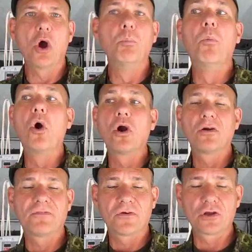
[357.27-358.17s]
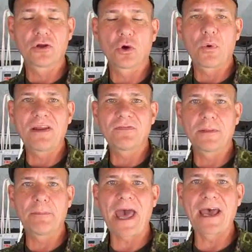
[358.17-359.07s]
of more further away
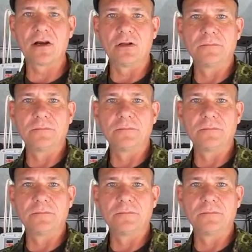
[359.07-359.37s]
from the battle.